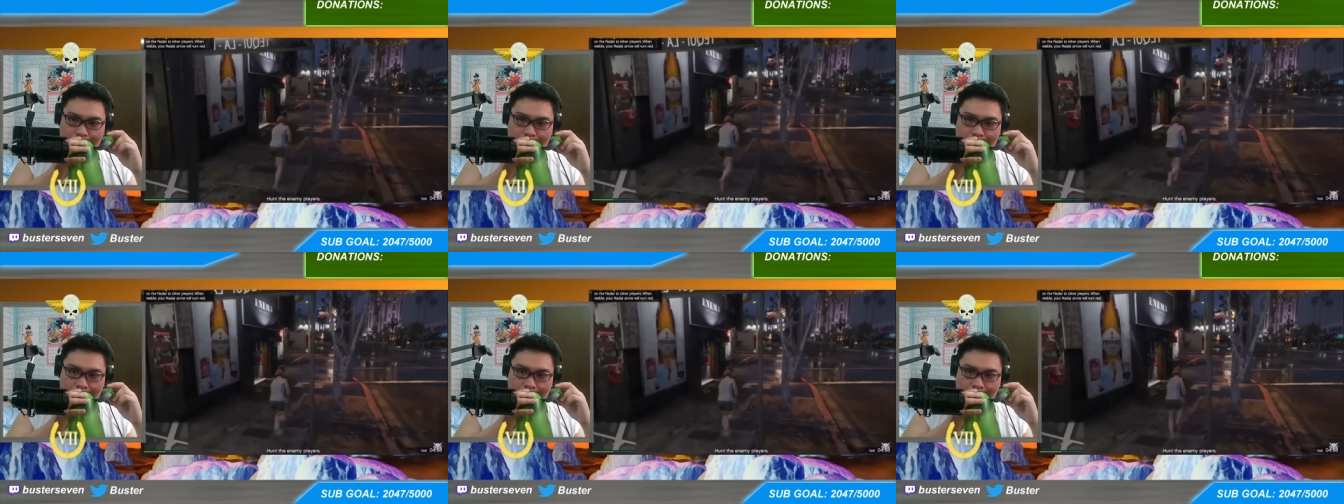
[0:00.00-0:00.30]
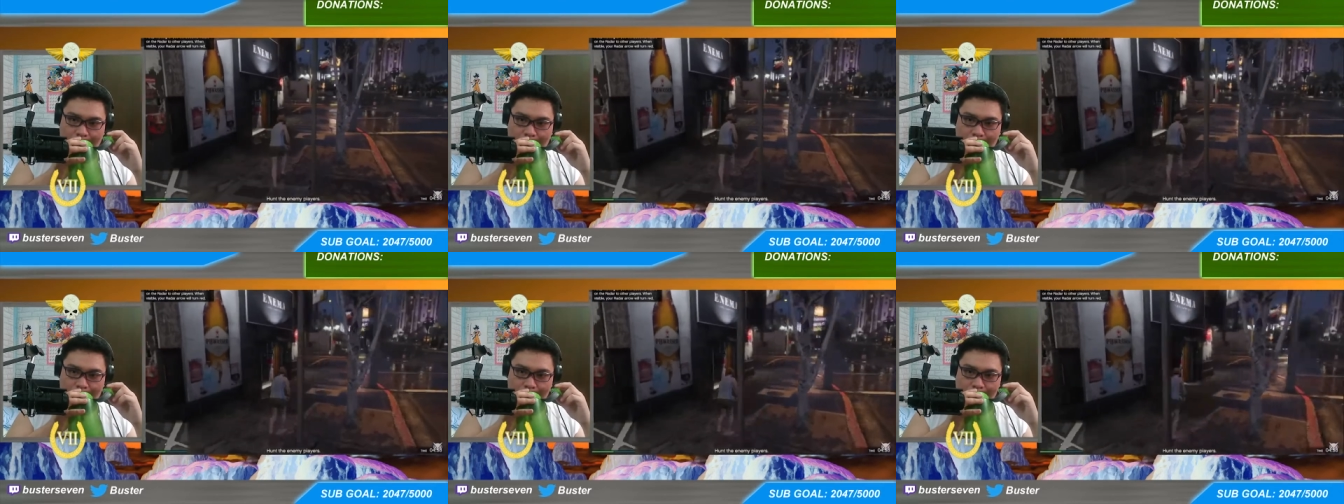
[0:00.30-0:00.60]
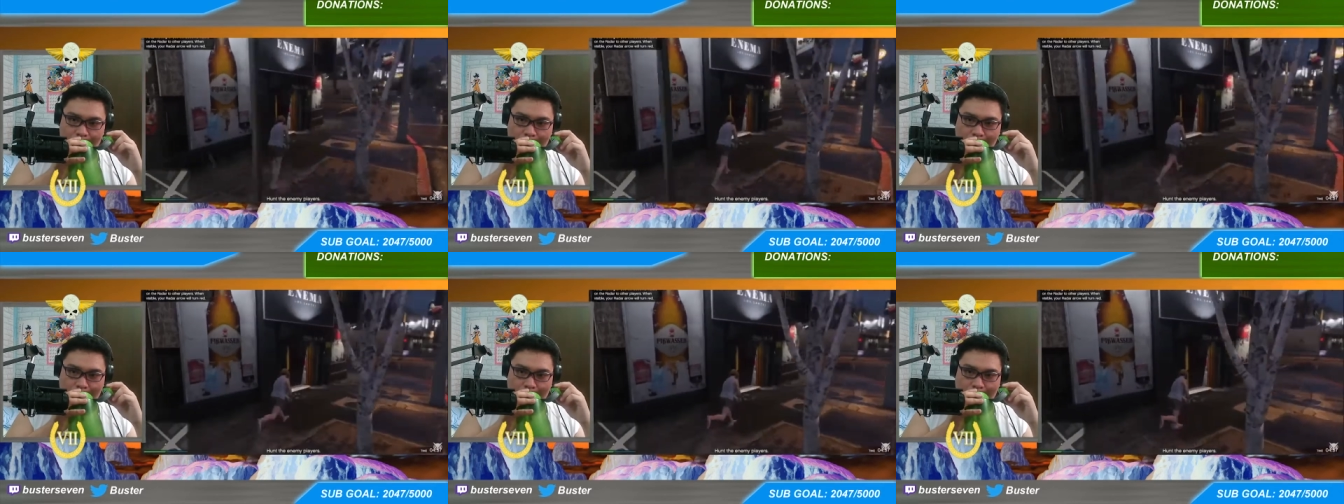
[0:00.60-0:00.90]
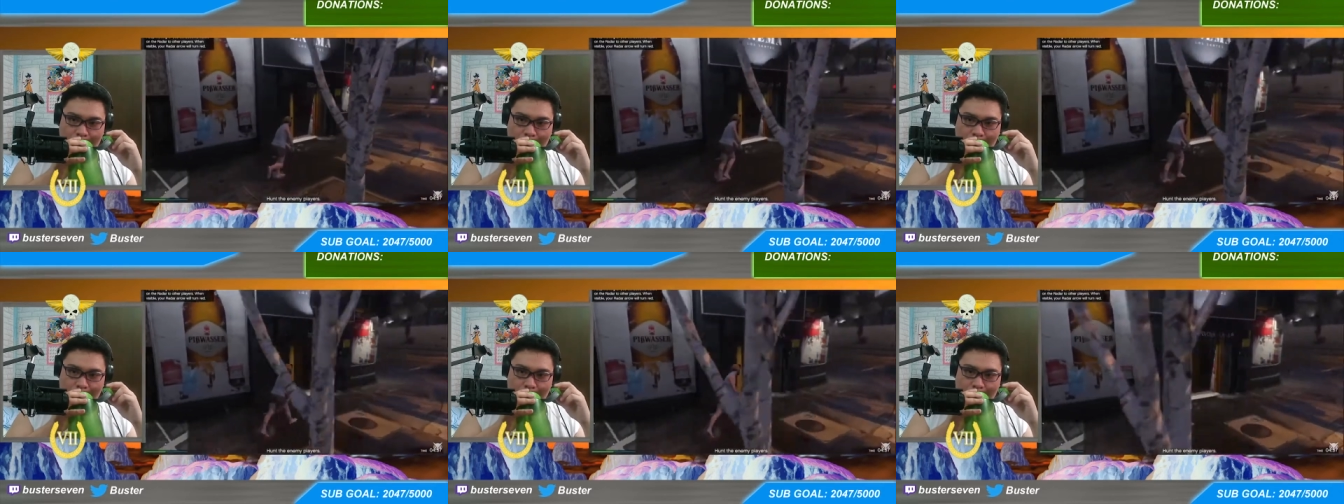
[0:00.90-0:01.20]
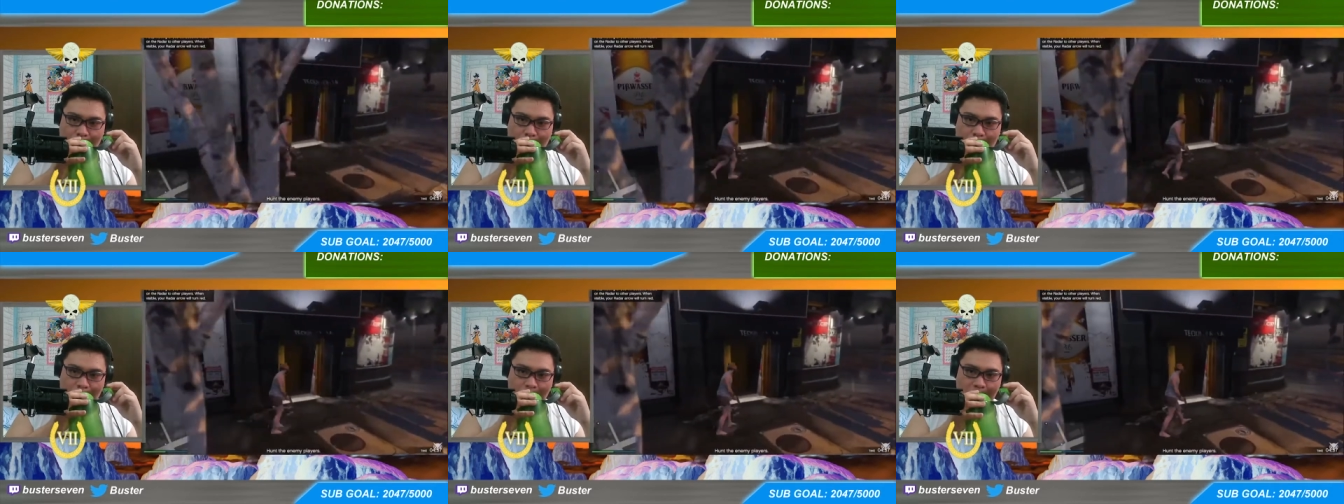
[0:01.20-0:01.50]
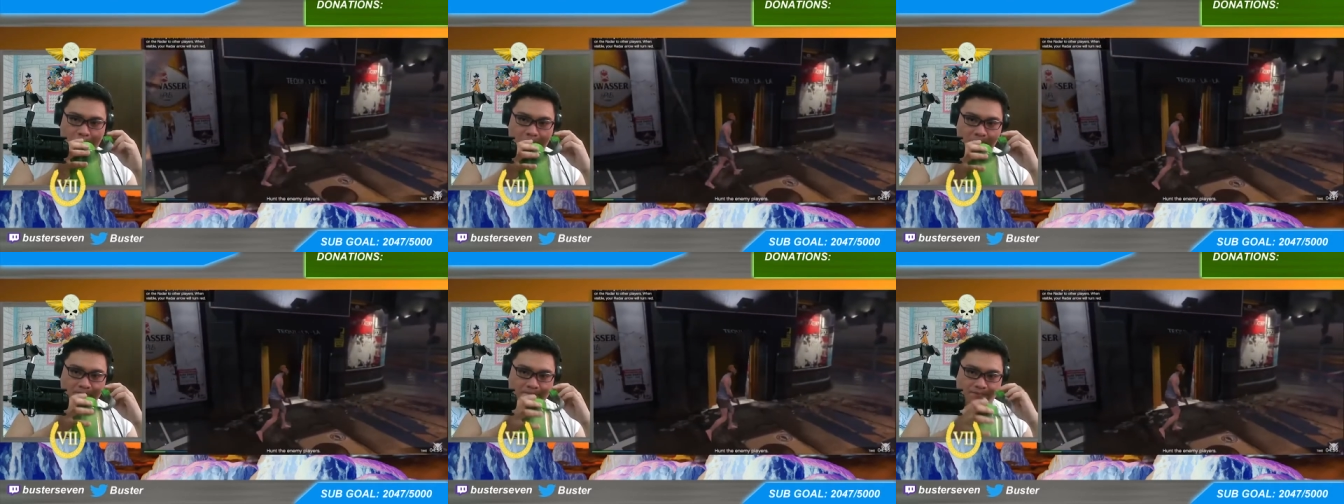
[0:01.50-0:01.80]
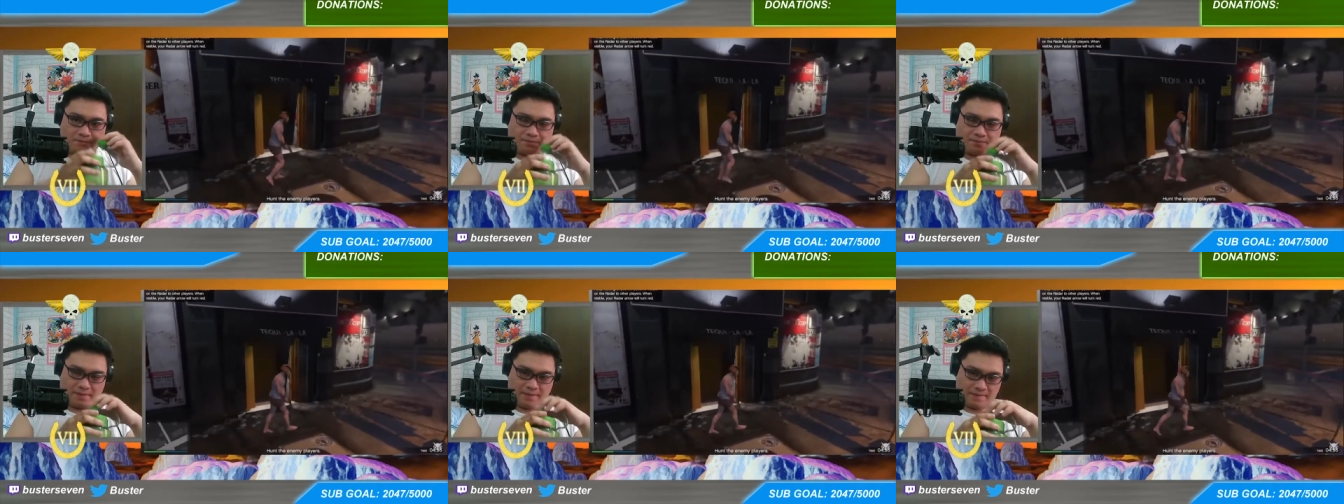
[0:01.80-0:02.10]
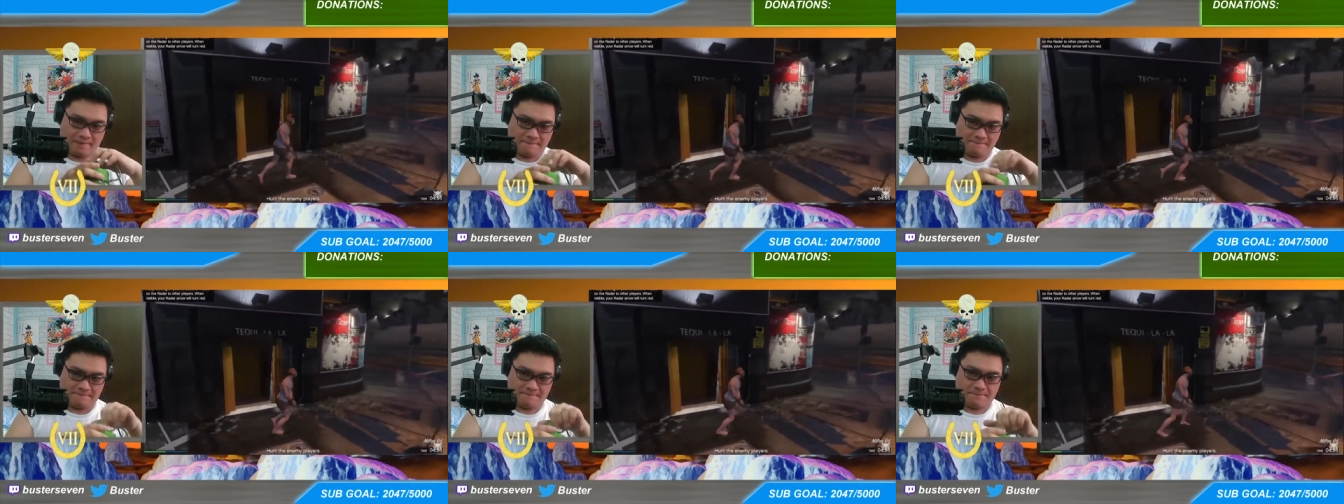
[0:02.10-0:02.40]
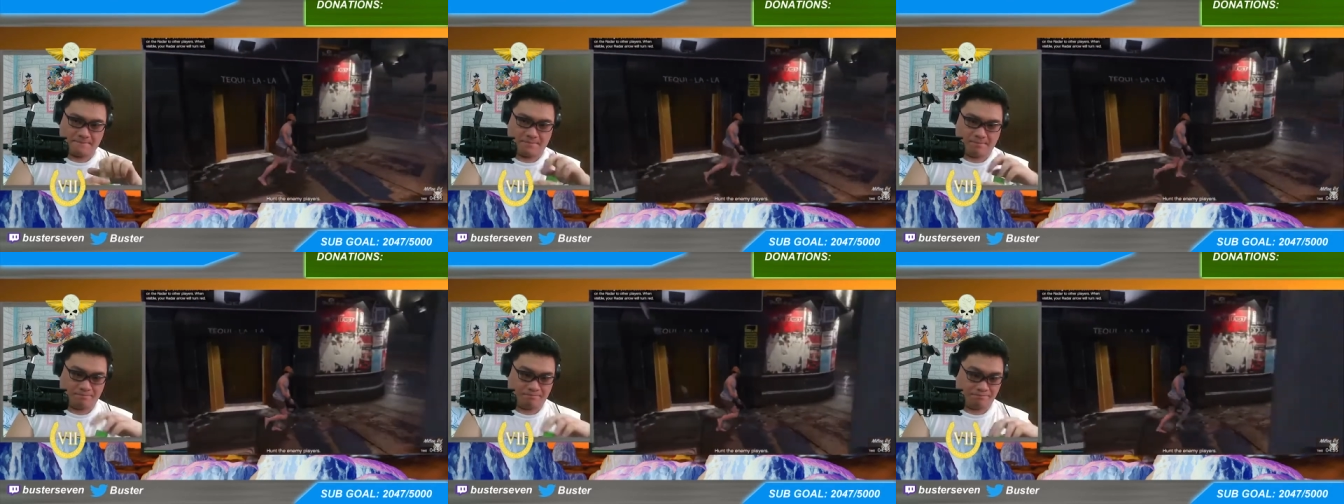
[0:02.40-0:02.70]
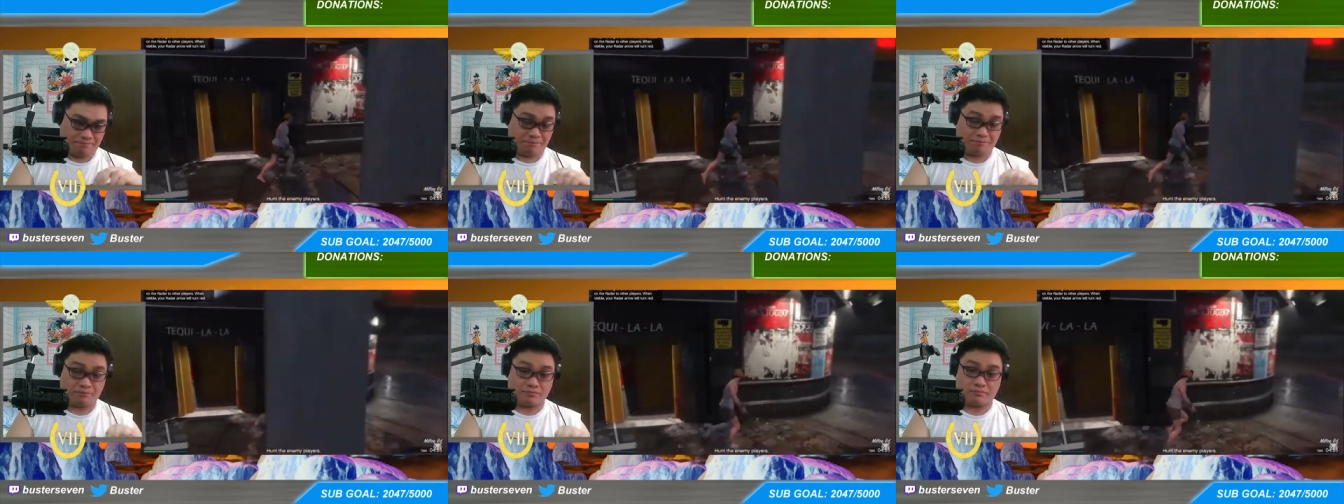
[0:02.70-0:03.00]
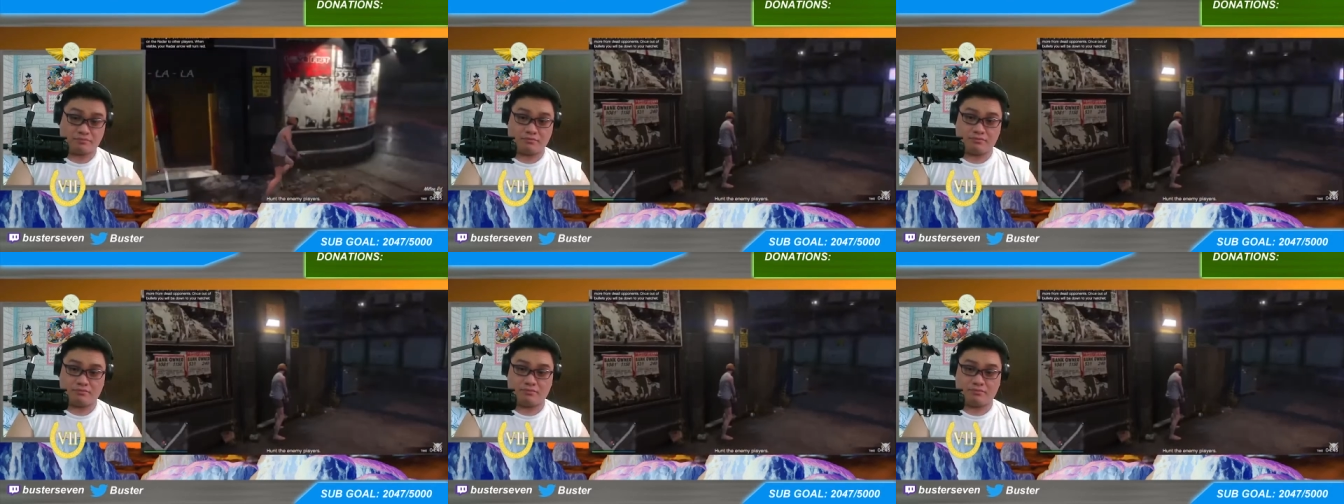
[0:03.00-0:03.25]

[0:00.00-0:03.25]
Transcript: Interesting spawn. Why you spun outside, bitch?